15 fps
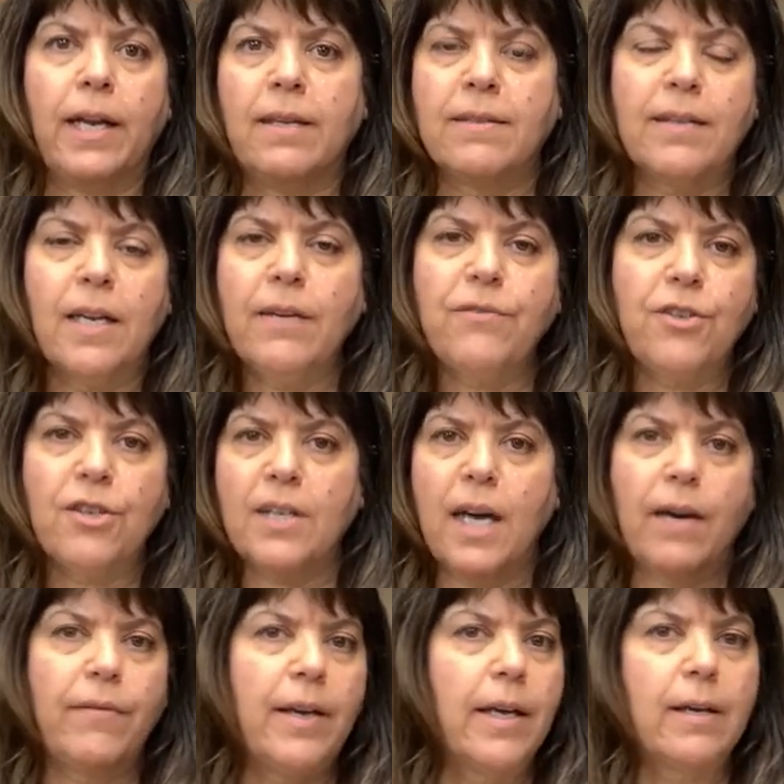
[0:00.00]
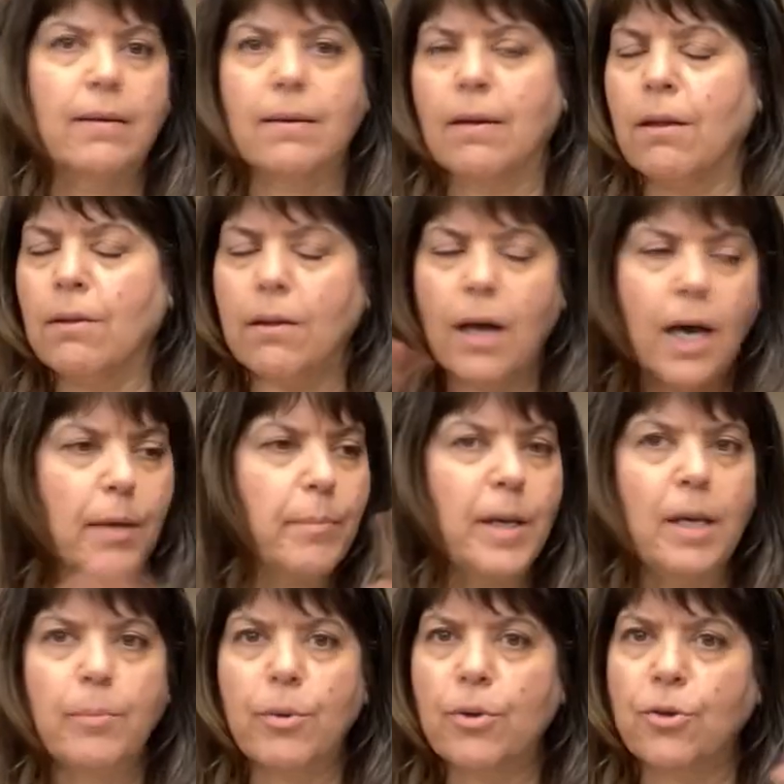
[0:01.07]
Instead of just having a lot of
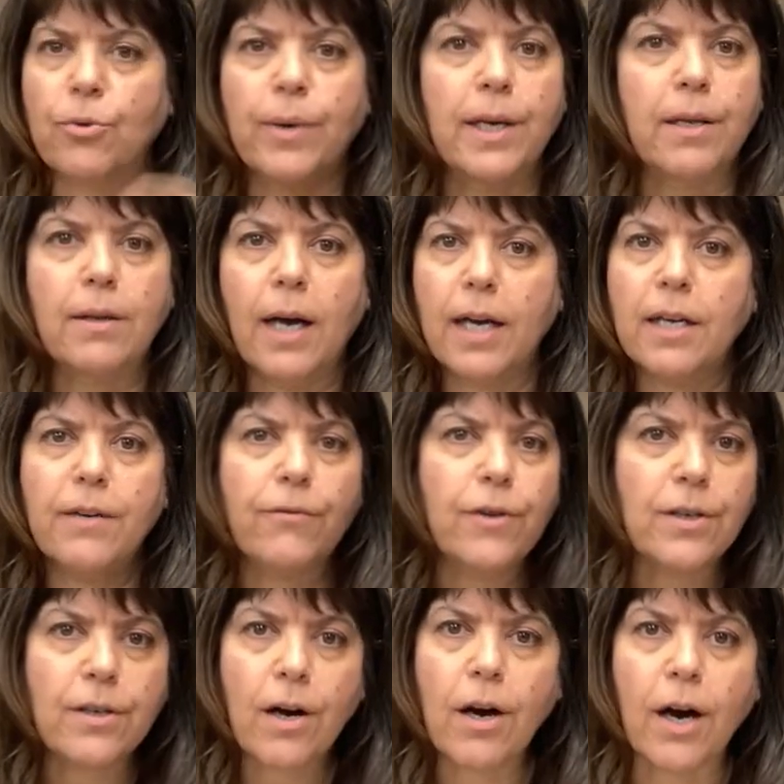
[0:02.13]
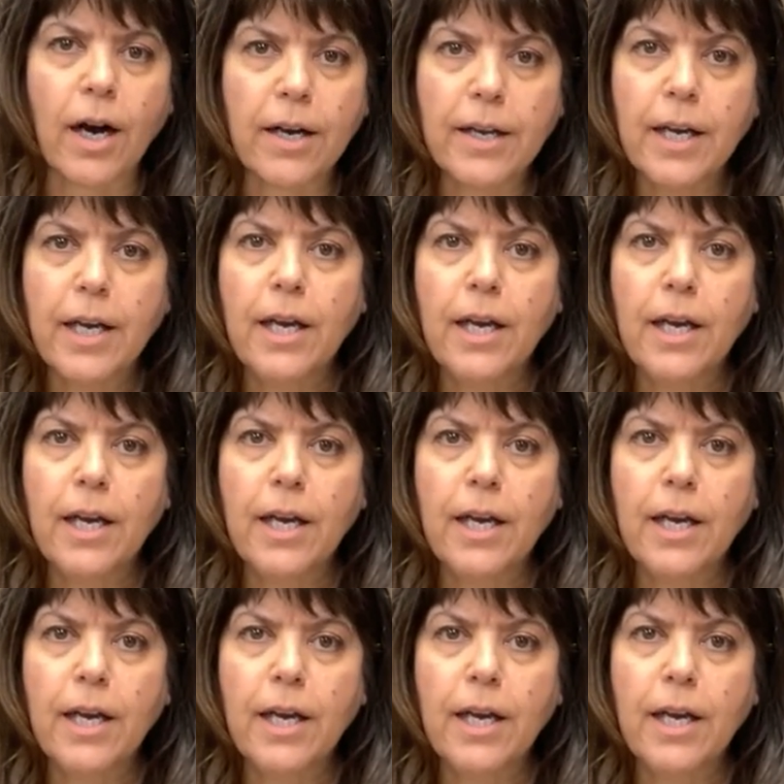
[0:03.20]
people doing a lot of different talk,